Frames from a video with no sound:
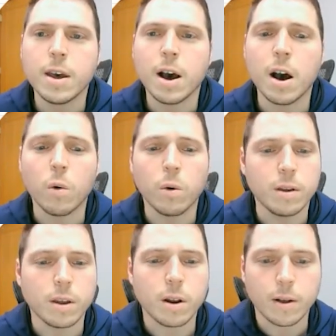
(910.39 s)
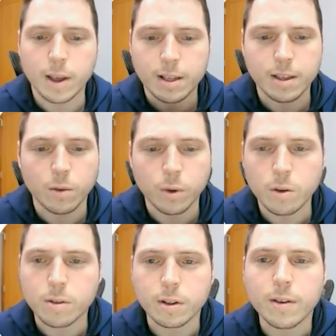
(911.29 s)
like I said, we
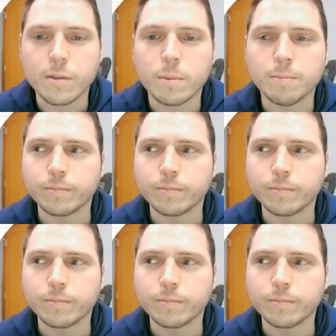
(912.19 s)
use Deliverr.